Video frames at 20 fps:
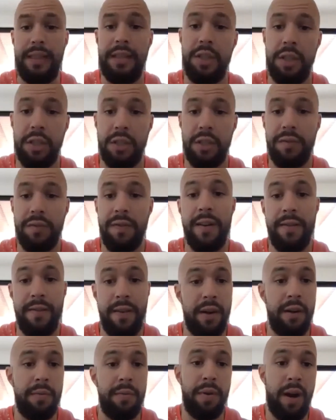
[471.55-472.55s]
is very,
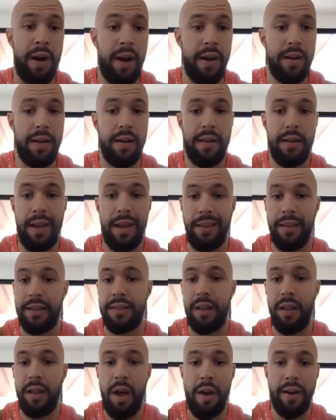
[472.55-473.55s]
very broad. Like there's
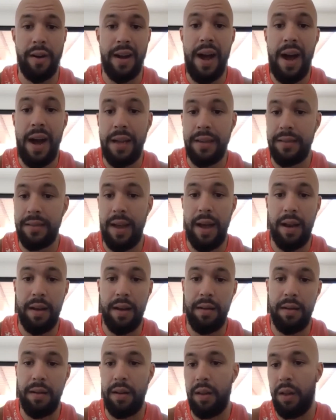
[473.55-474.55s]
a lot of guys
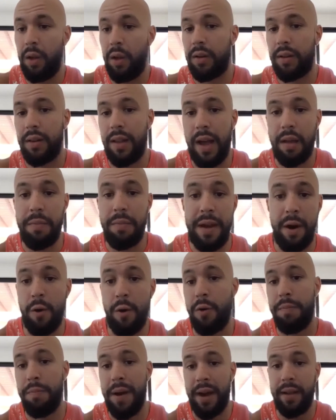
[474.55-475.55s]
that look like me or
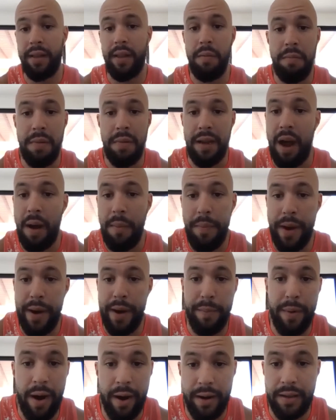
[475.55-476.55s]
better than me, have better
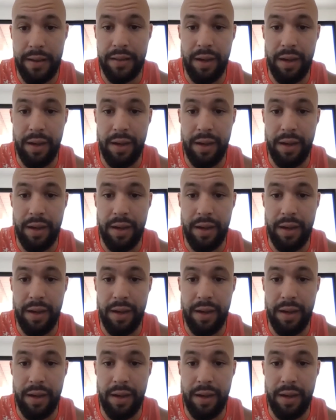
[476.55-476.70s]
bodies.